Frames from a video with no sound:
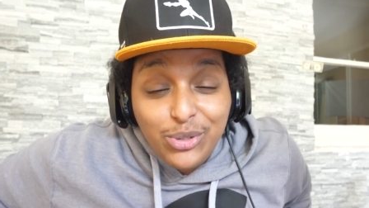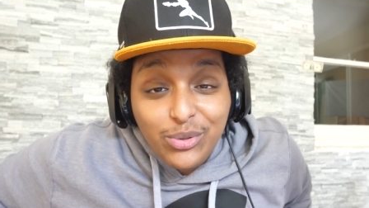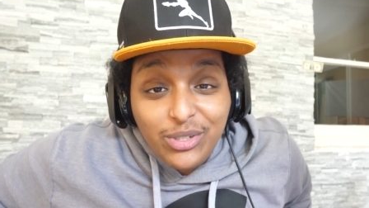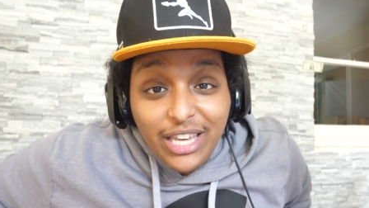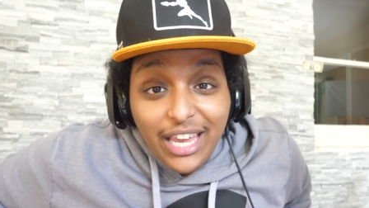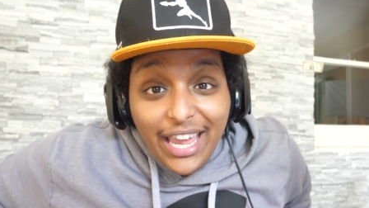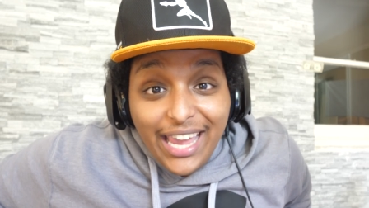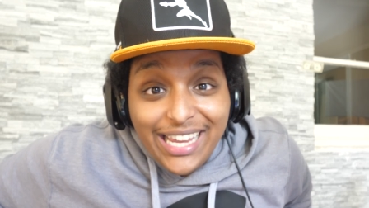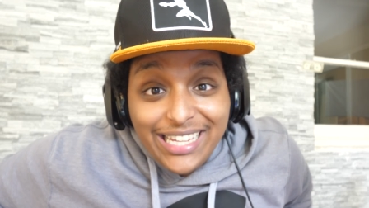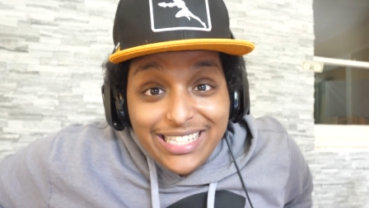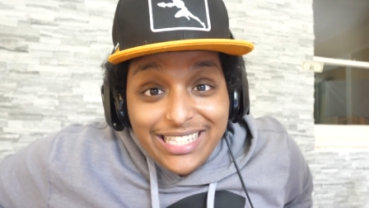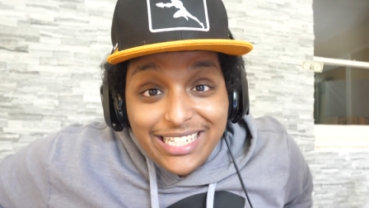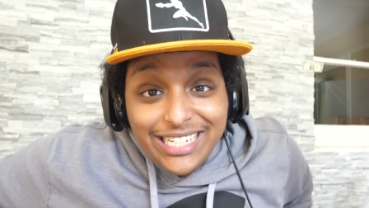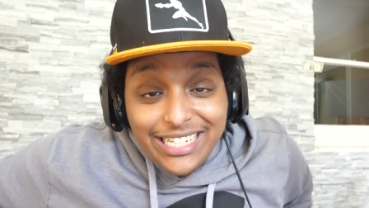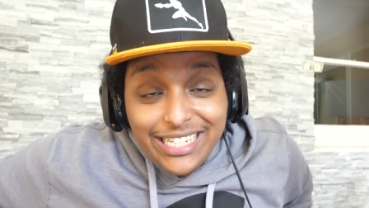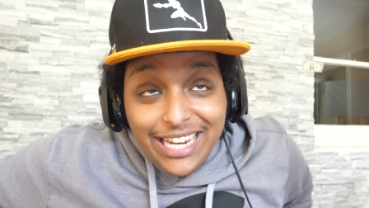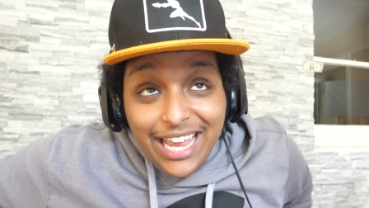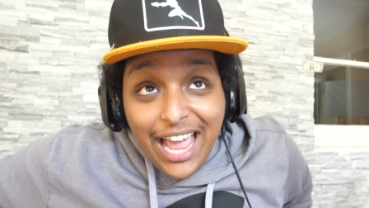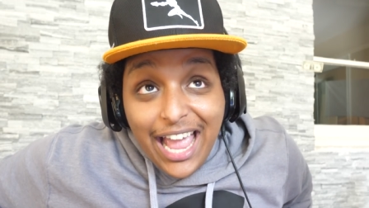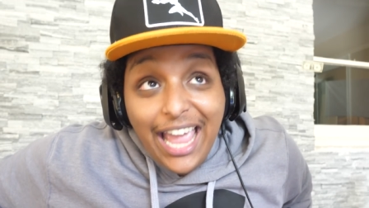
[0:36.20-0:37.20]

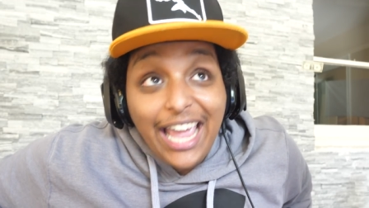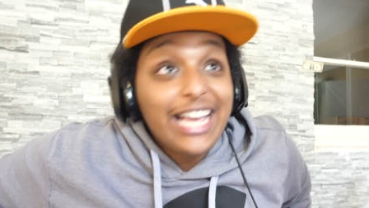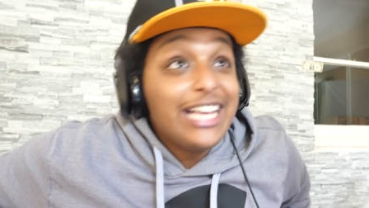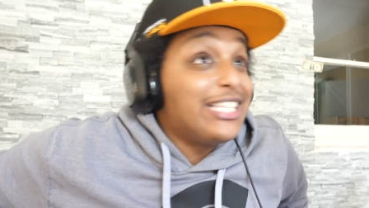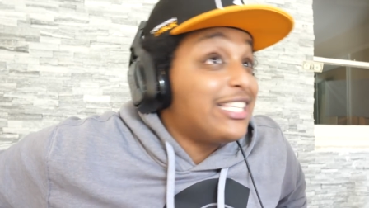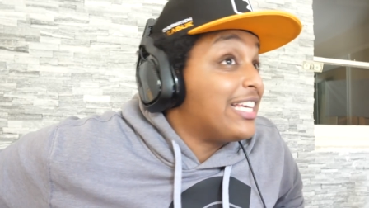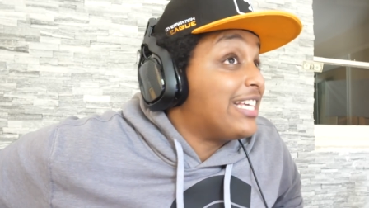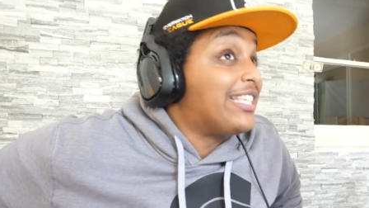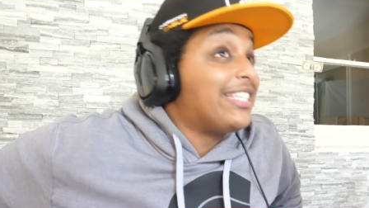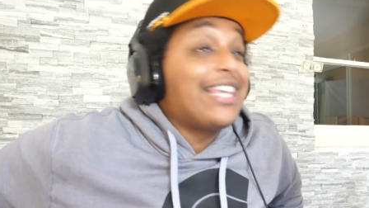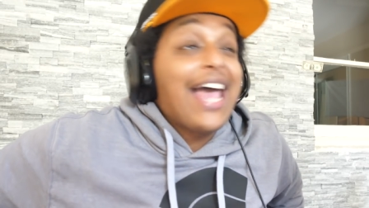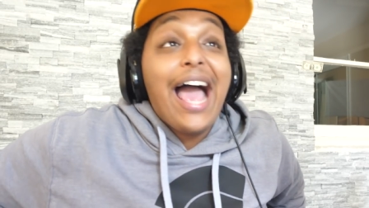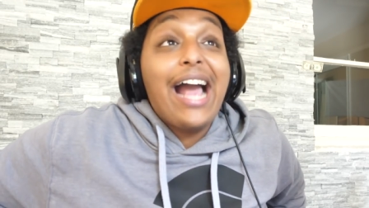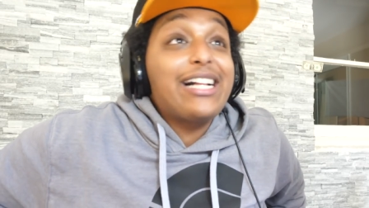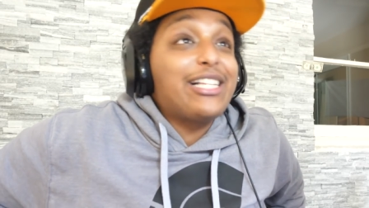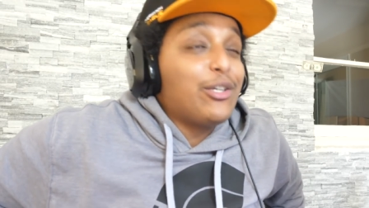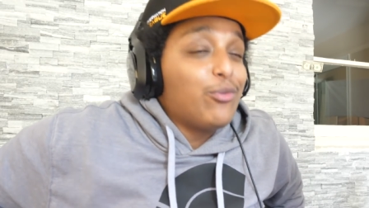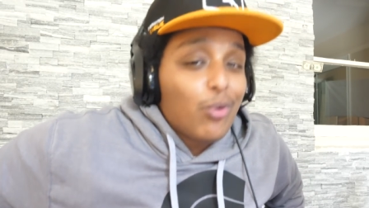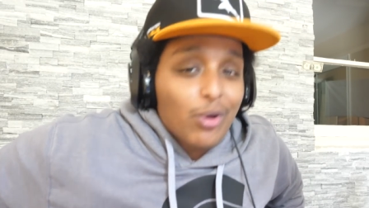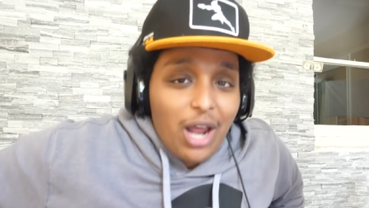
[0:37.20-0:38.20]
2K18 is
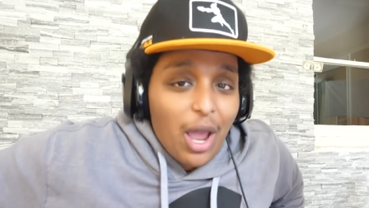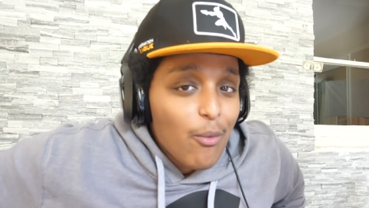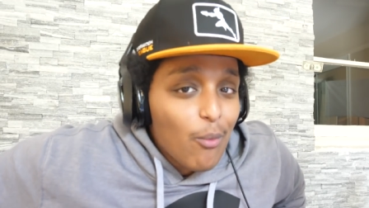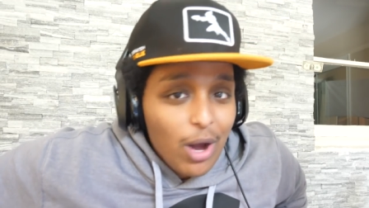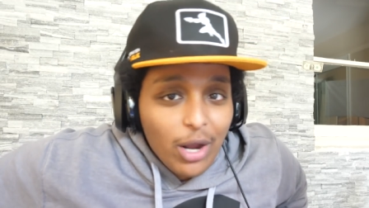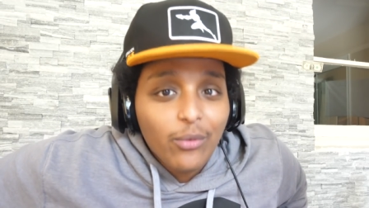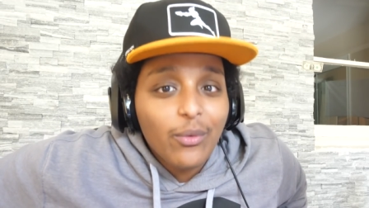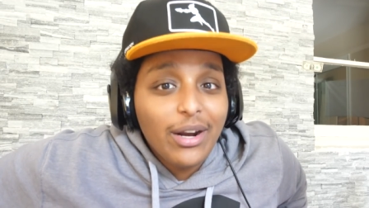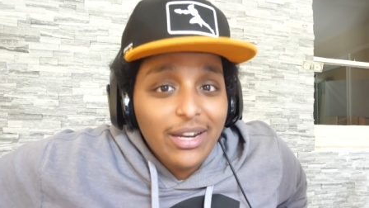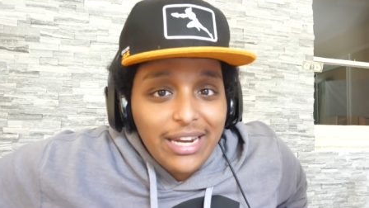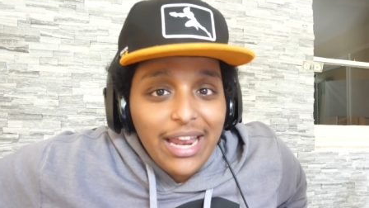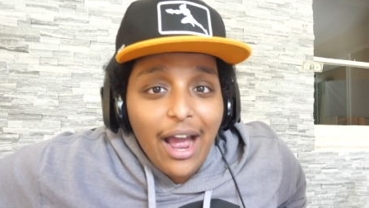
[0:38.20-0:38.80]
exactly what I want right